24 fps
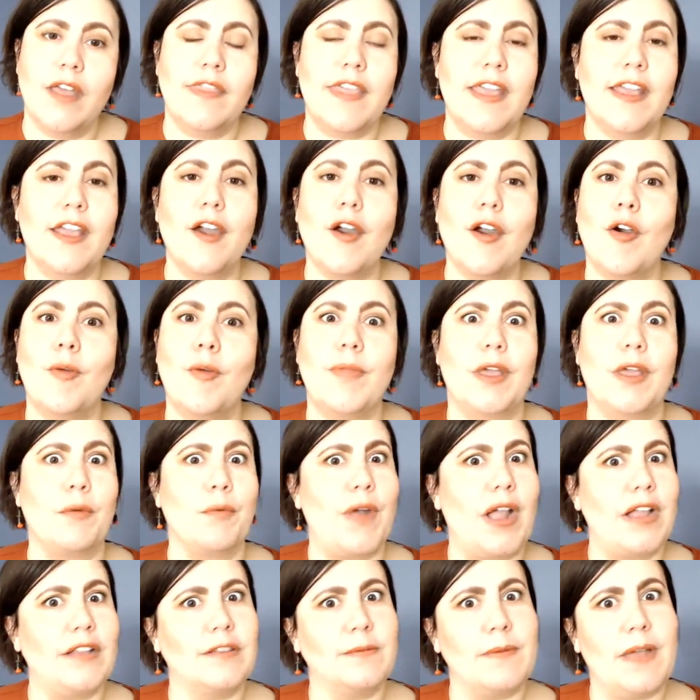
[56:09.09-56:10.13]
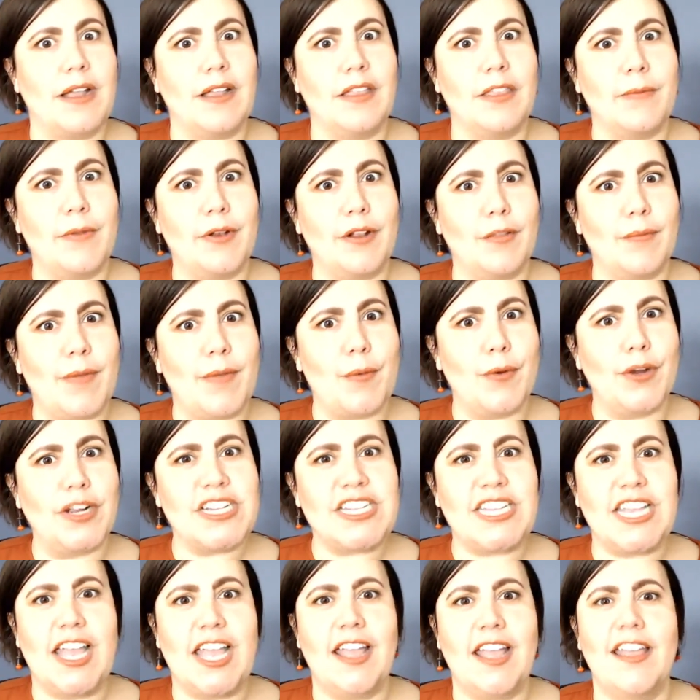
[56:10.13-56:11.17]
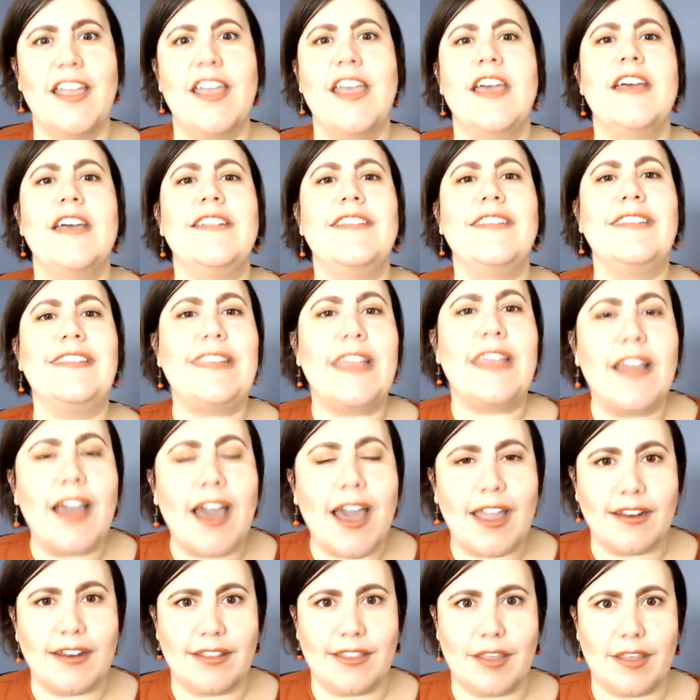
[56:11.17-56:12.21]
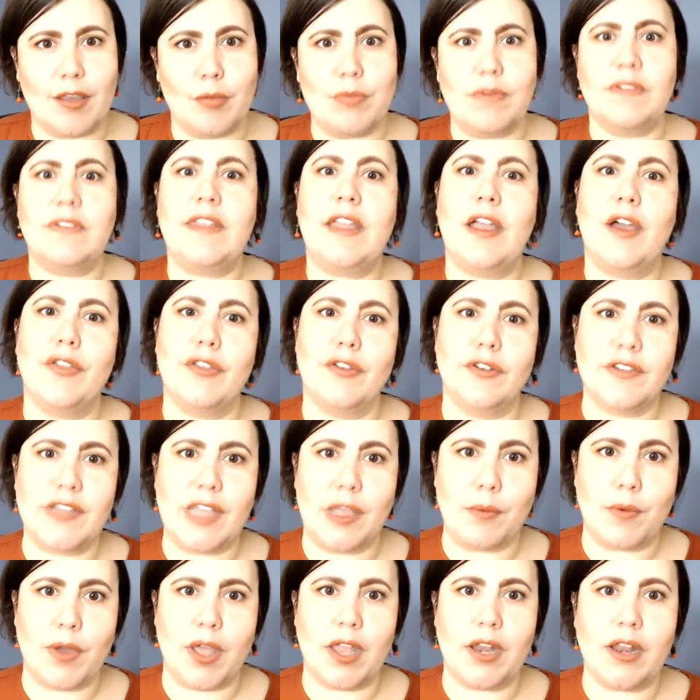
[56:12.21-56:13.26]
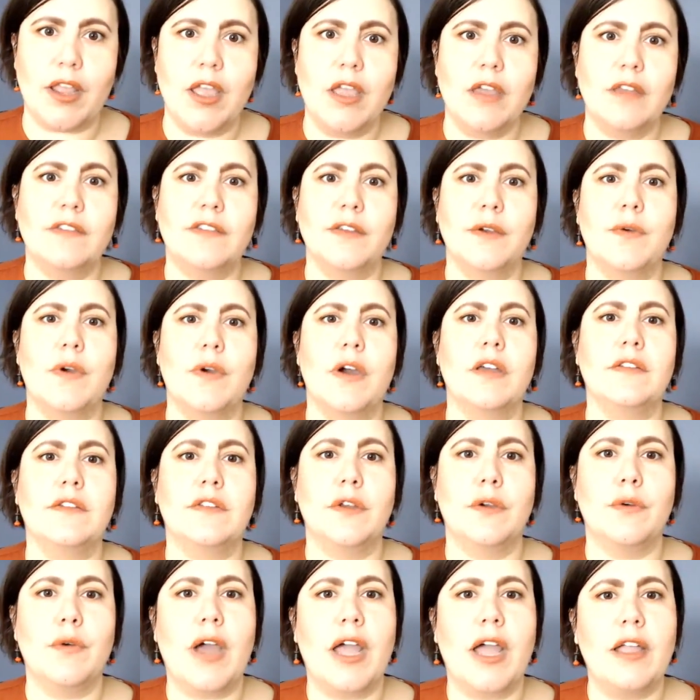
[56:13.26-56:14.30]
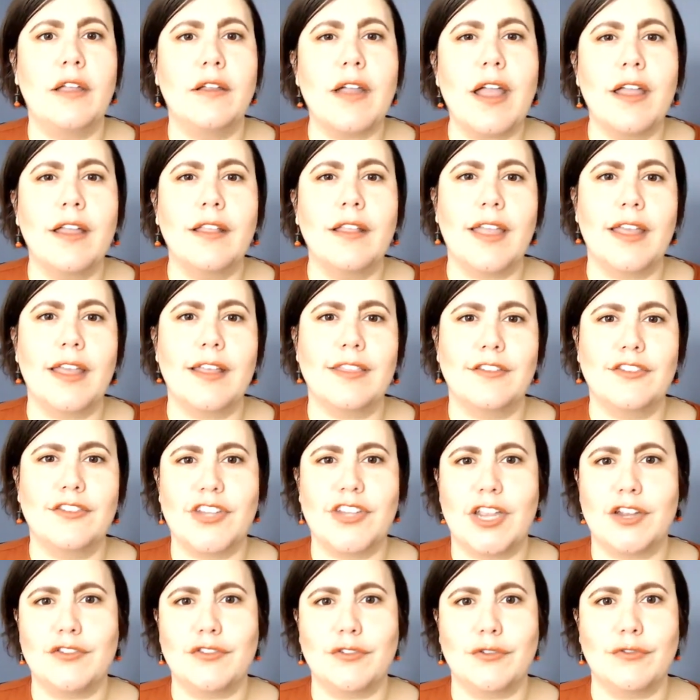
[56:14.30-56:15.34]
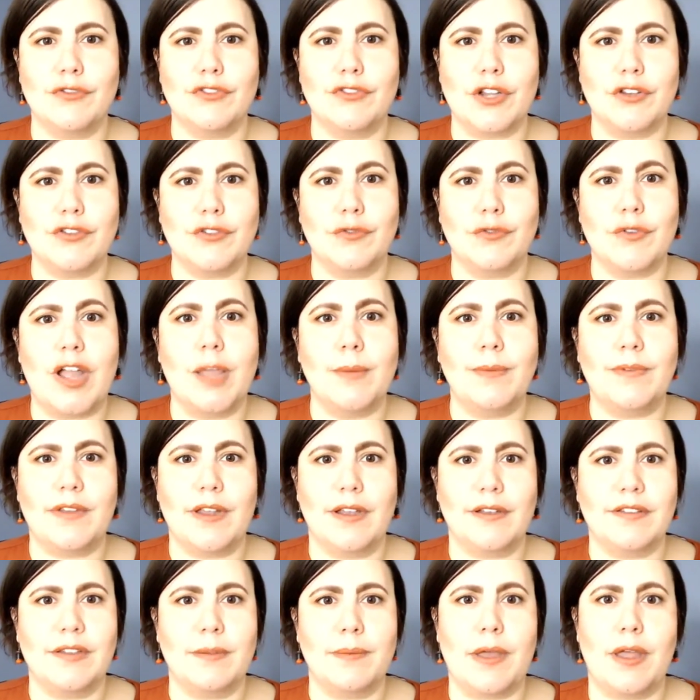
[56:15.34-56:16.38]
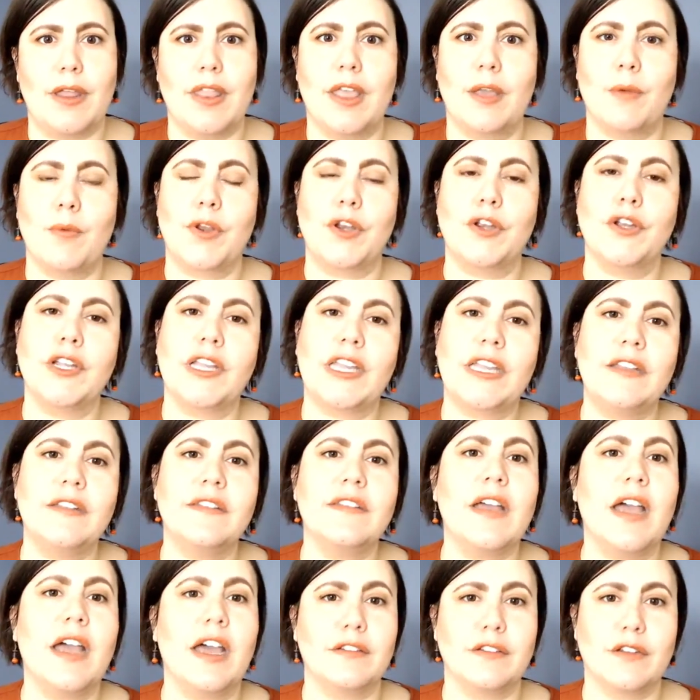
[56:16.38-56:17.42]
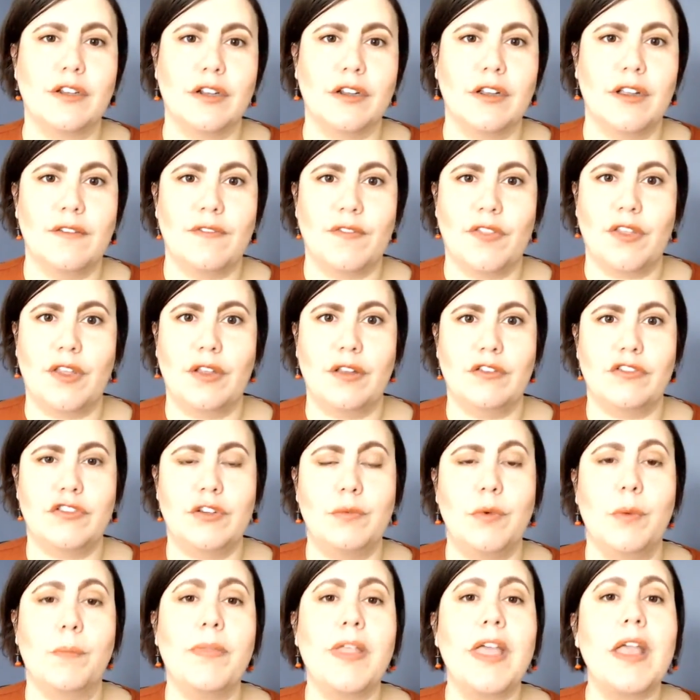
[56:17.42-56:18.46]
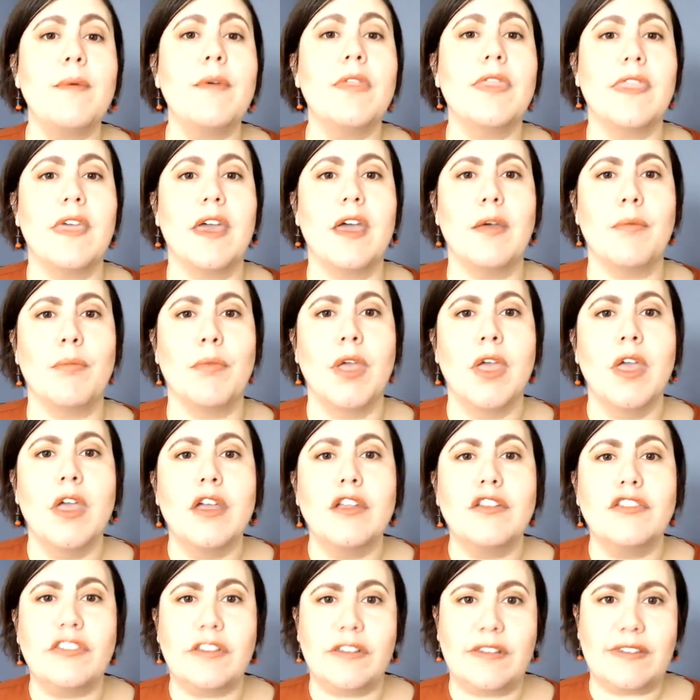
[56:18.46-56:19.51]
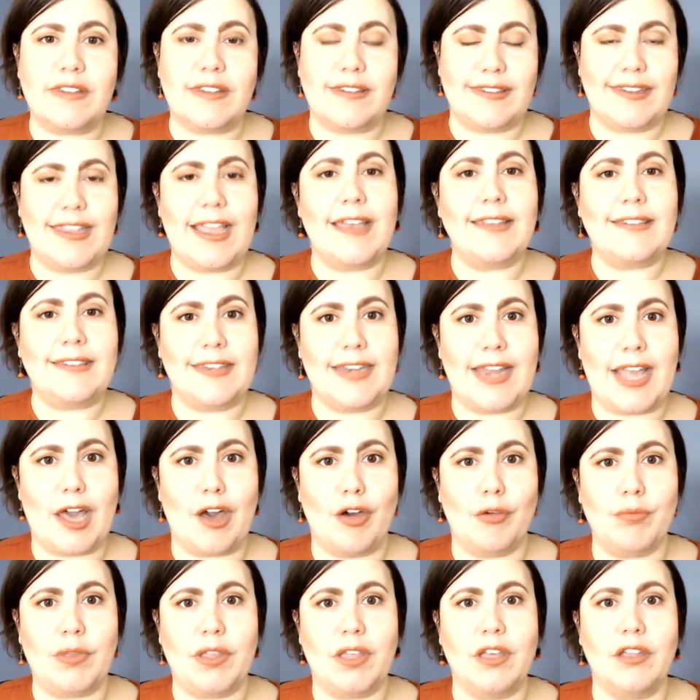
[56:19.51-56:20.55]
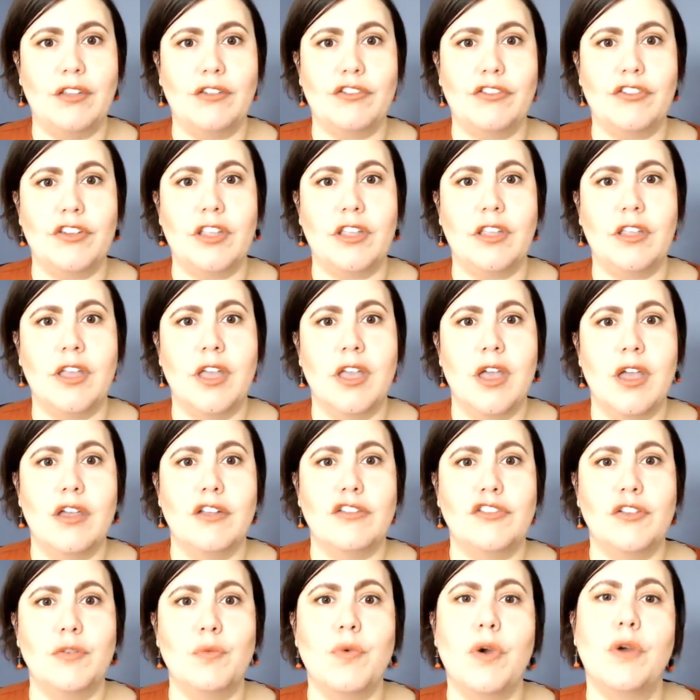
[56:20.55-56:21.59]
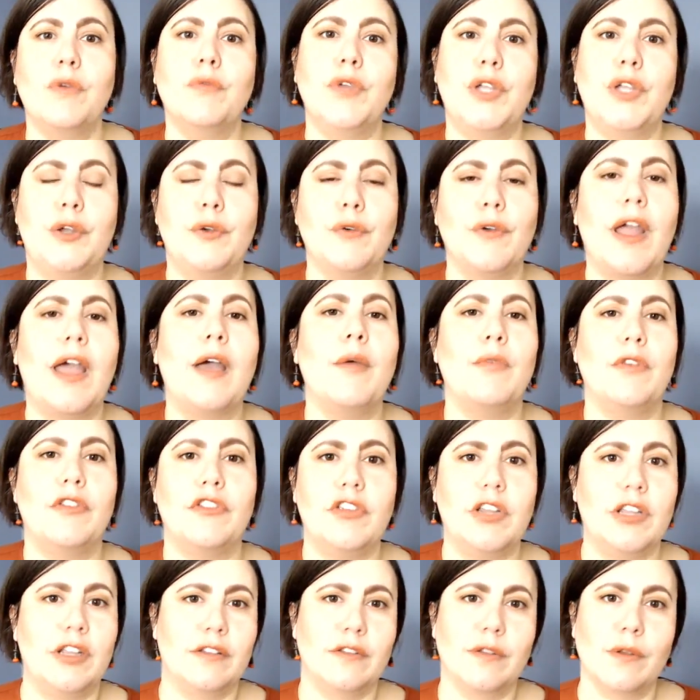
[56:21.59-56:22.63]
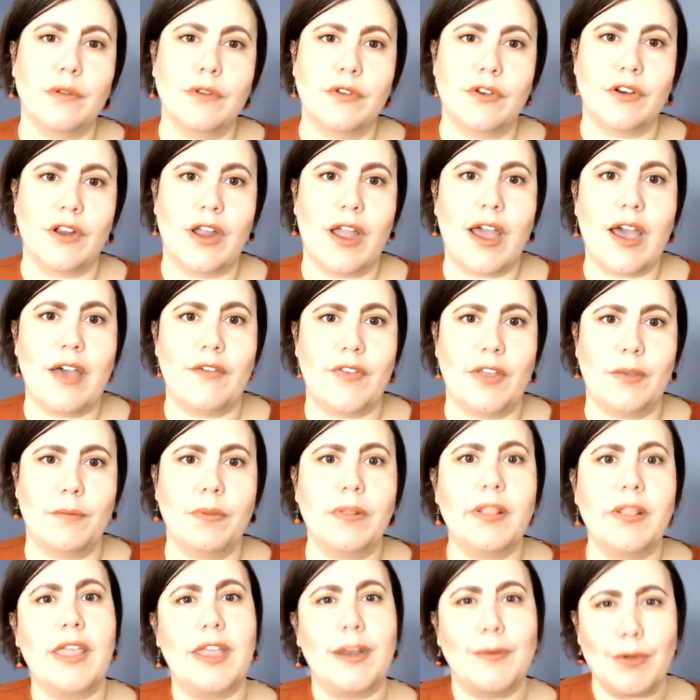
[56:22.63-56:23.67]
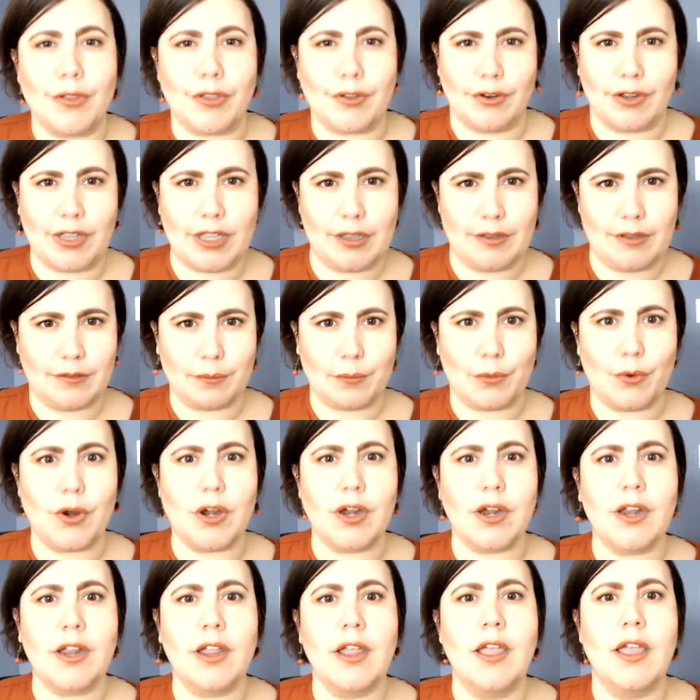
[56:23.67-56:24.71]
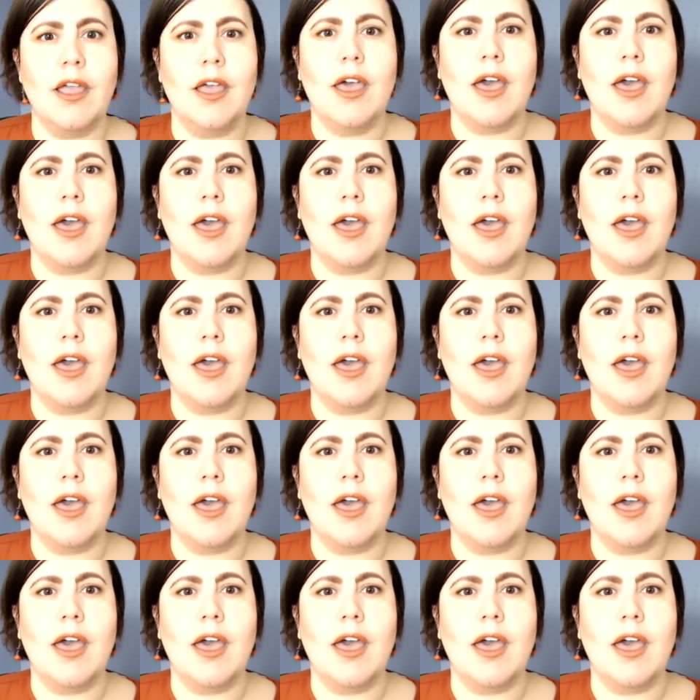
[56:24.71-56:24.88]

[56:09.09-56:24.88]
They get home like right smack in the middle of my workday to say hi to them and see how their day went. Yeah. So I like the Shonda Rhimes talks about, like, when her kids ask her if she will play with them, she says yes now, because she won't regret when she gets older having played with her kids more.